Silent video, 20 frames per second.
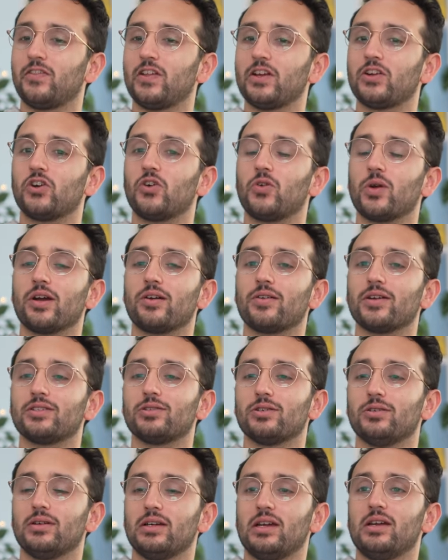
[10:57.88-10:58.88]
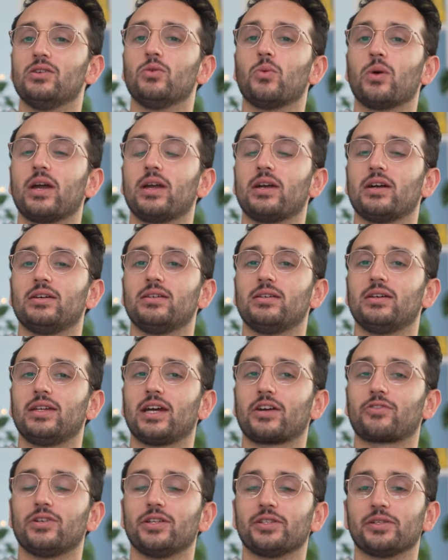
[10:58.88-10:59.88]
I think career is, in a way, an
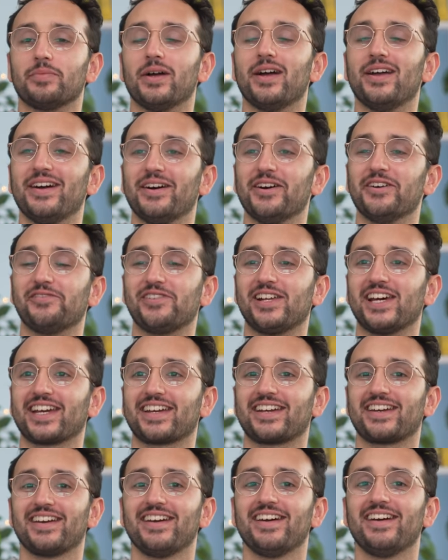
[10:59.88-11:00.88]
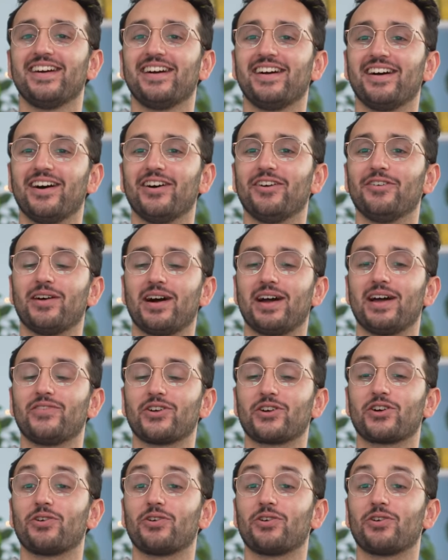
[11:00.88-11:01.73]
anachronism of like, oh, I have a